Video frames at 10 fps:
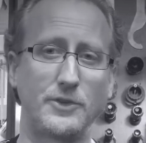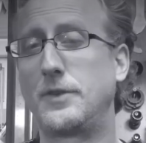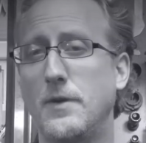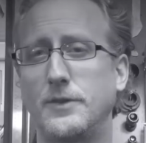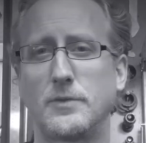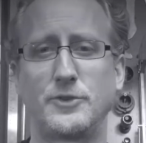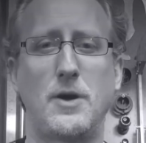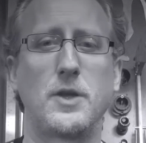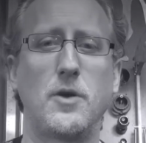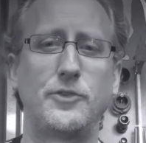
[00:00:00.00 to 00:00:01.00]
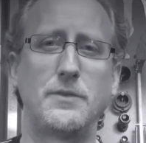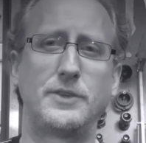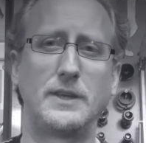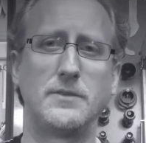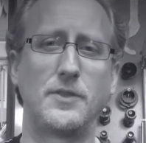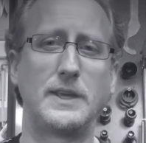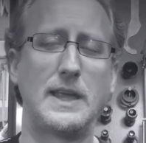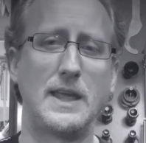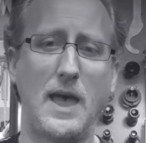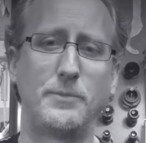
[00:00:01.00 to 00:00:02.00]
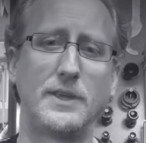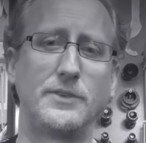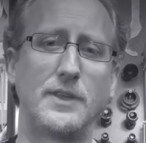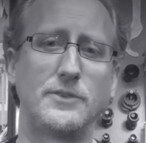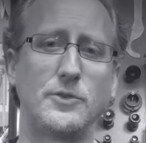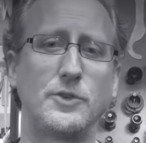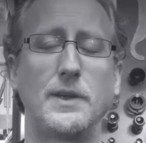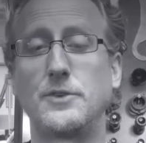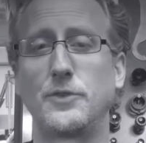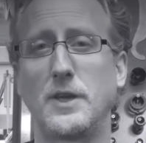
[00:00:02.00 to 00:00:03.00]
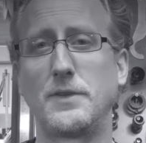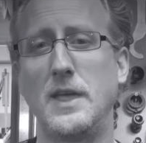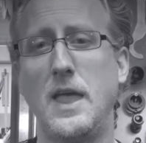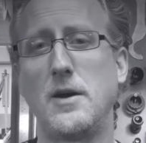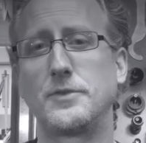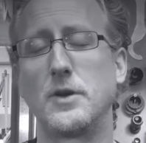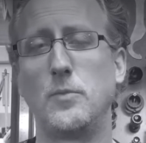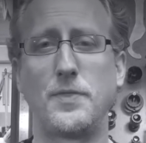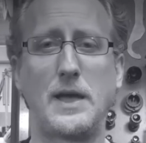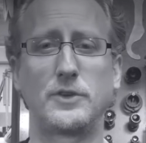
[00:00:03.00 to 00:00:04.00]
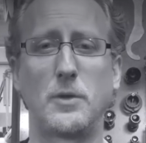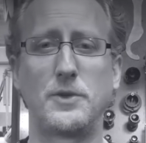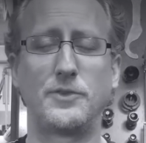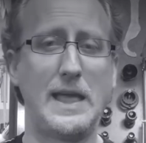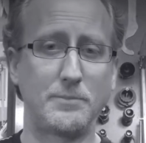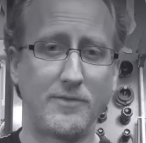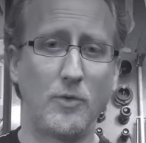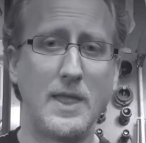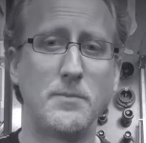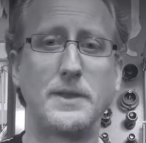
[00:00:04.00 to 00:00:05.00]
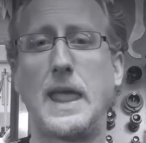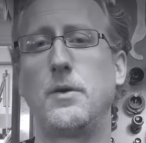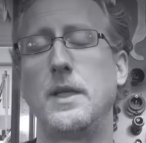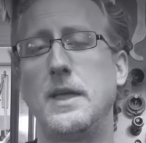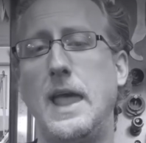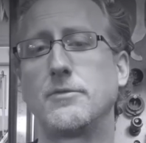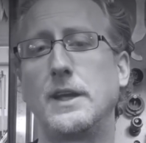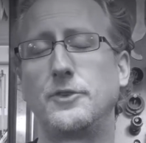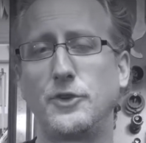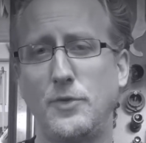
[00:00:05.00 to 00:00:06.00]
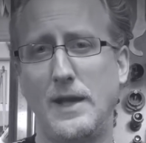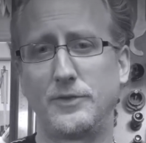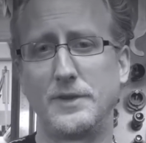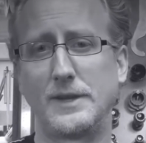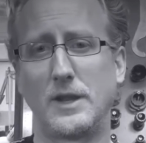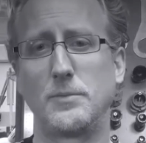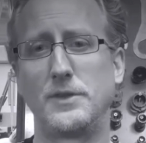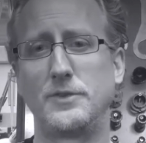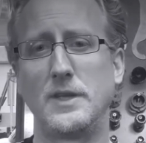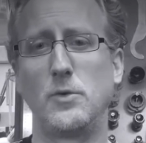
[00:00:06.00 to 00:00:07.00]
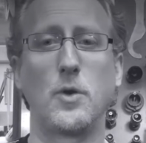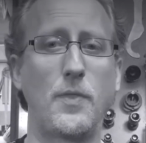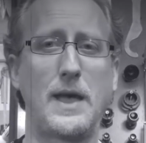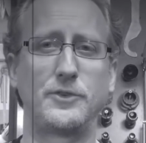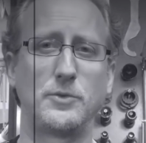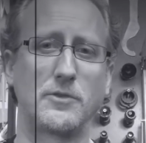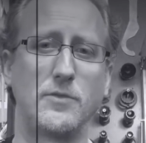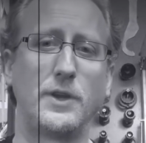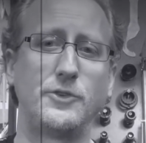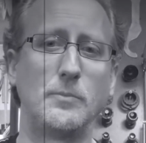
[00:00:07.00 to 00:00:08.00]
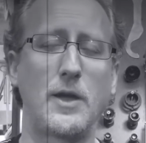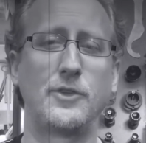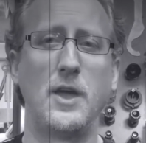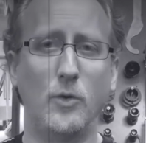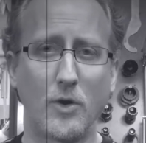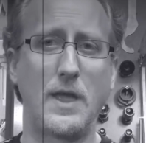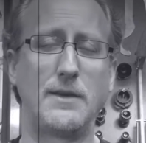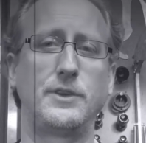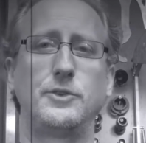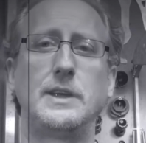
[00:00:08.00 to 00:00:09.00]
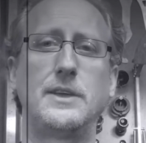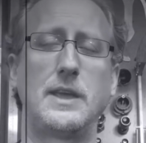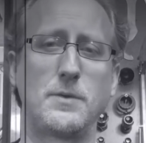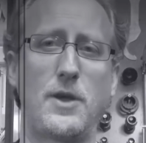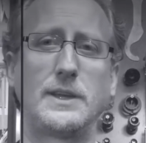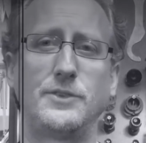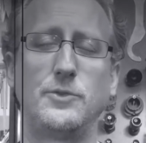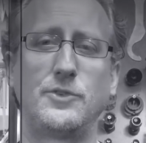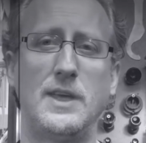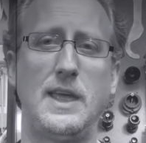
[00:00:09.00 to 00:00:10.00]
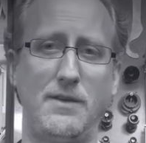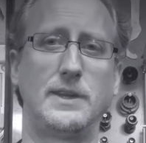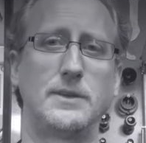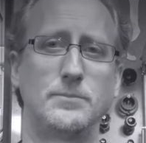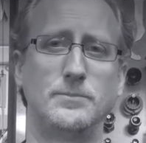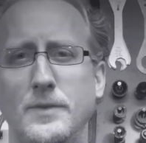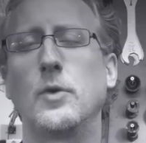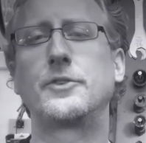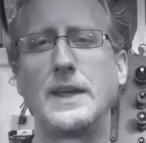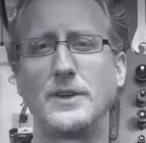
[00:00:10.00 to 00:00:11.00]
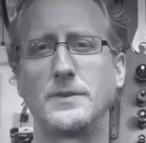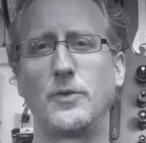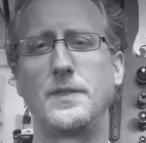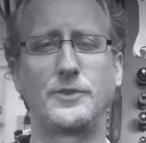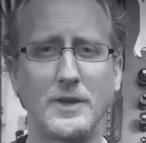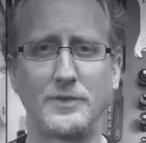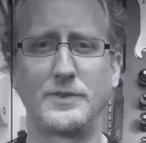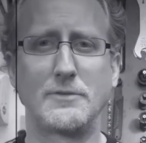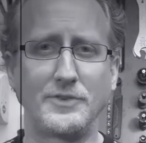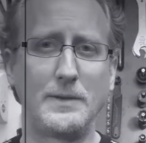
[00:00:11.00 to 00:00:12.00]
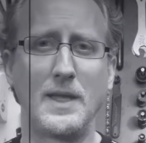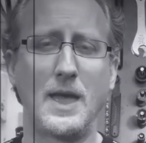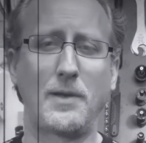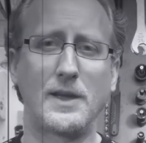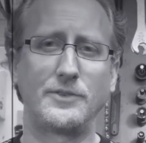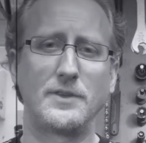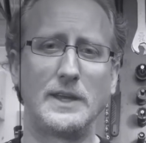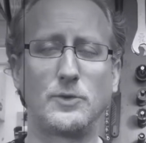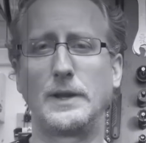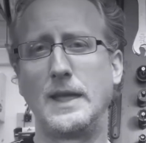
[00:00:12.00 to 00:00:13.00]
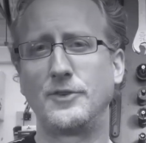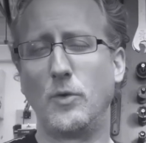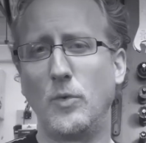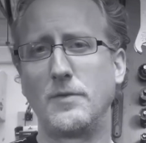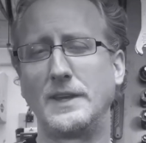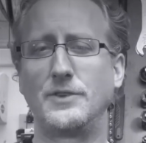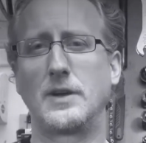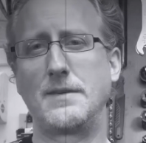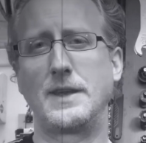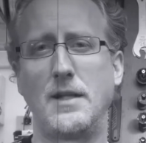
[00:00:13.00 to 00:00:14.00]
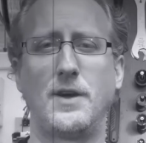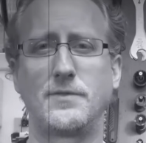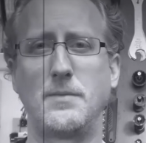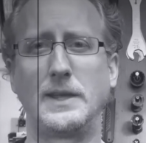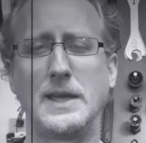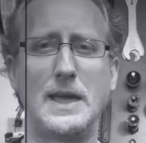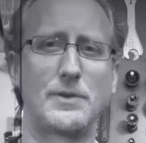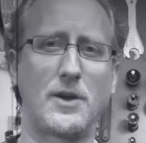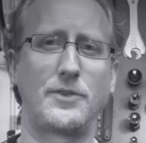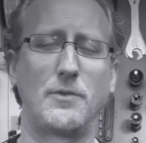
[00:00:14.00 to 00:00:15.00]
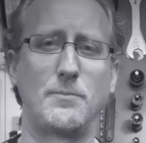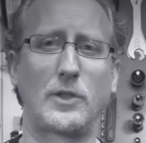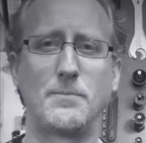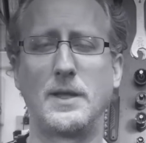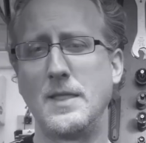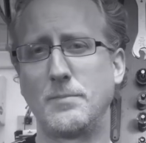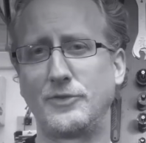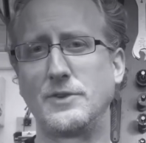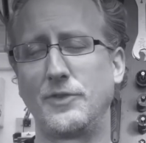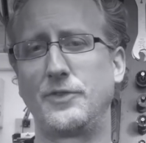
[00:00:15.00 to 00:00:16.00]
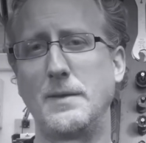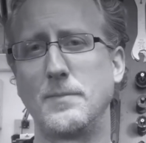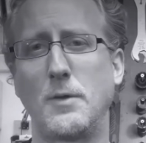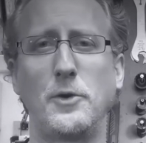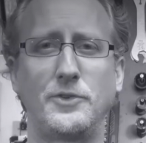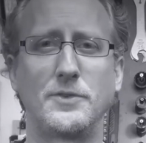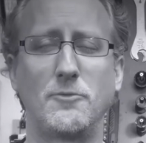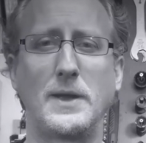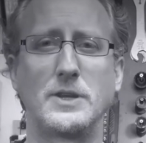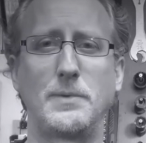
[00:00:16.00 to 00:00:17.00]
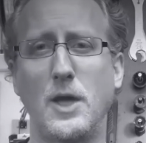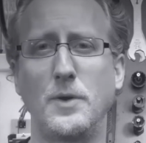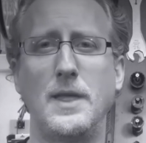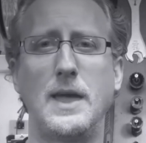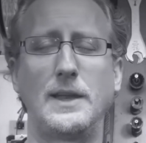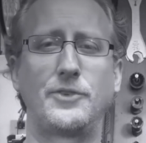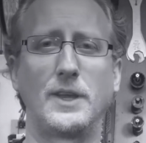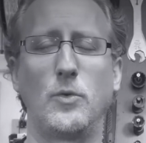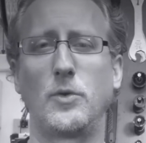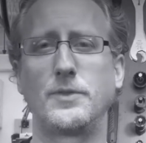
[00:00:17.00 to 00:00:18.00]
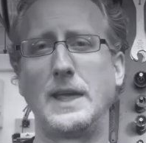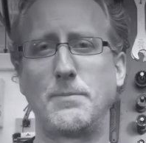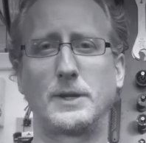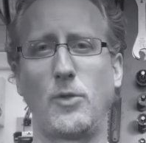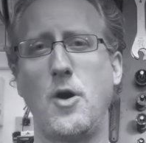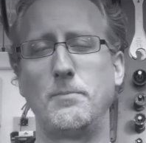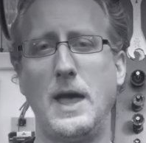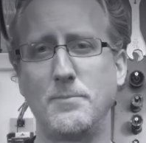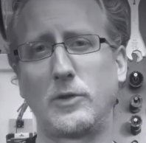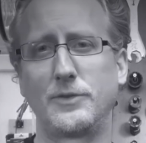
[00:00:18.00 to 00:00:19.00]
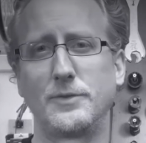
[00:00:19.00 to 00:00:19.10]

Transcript: Advice from Shimano on servicing for the hubs is to do the initial service after 1,000 kilometers as before, but now every 2,000 kilometers, or 1,242 miles, or every 2 years if the bike is used heavily. The oil change intervals in the service regime applies equally to all of the Inter 11 Alfine family, regardless of the model number. The procedure is the same. I'll post some information below listing all of the applicable hub models.